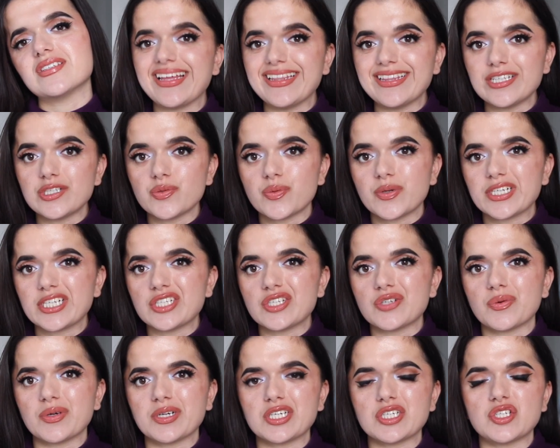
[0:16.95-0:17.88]
in the
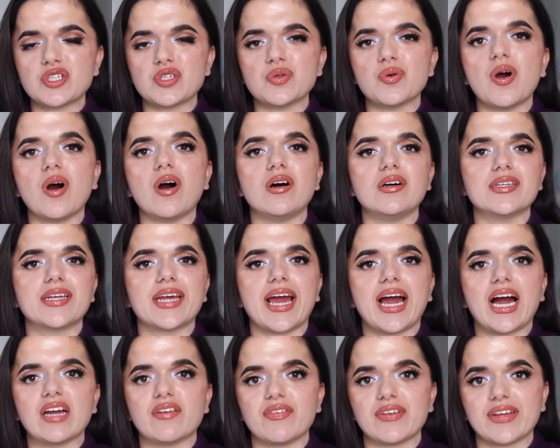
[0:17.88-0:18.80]
2022 holiday
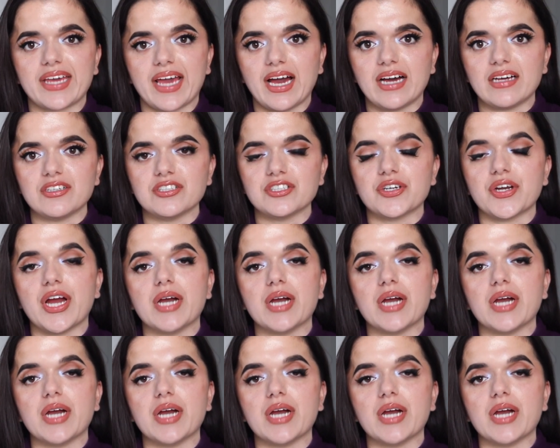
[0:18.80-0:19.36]
advent calendar.